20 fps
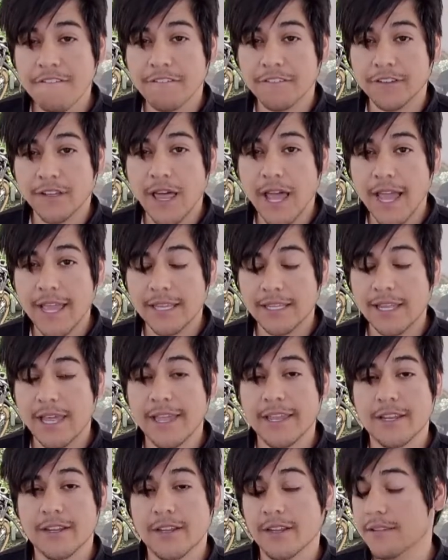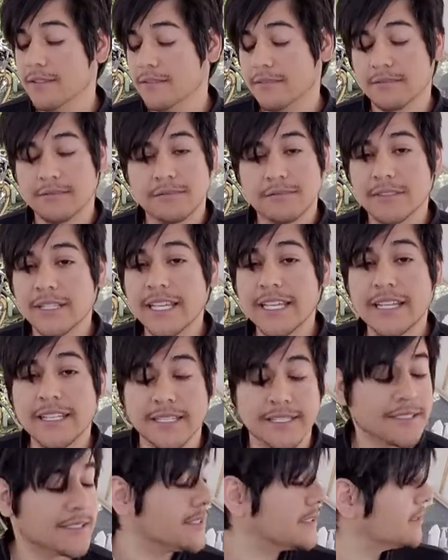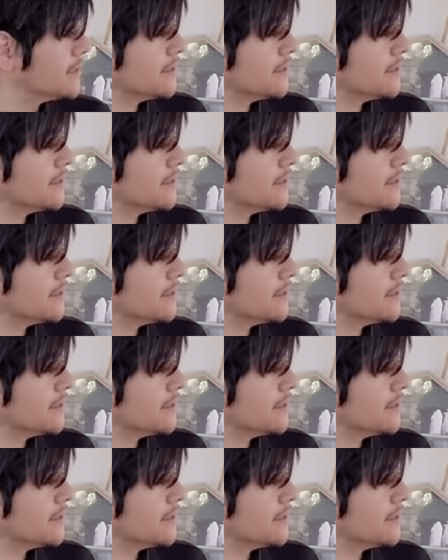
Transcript: fly like idiots.